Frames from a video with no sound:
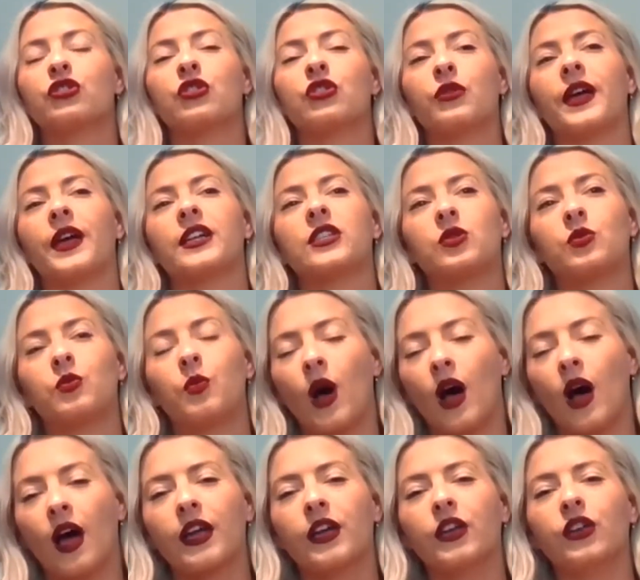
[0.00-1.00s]
So that's
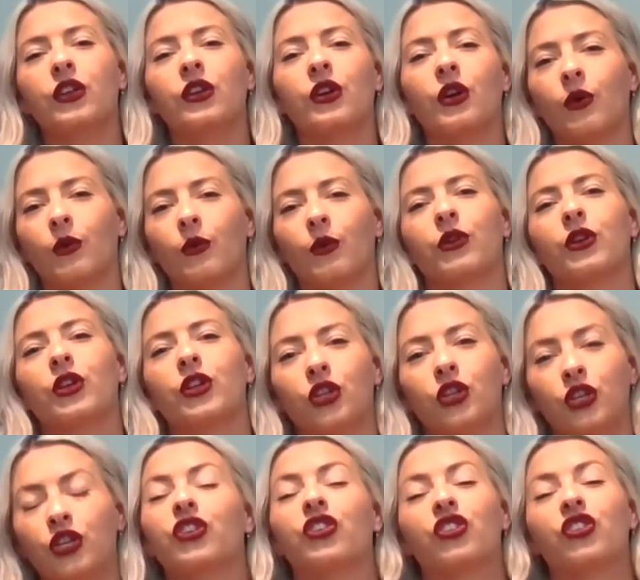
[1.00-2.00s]
why,
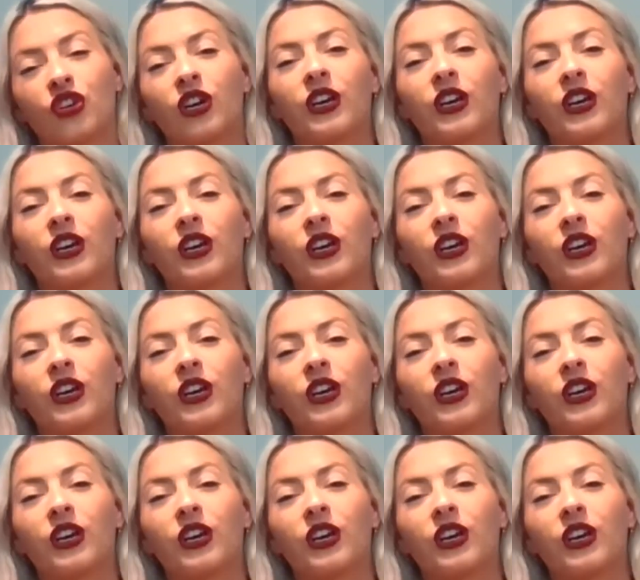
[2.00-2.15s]
you're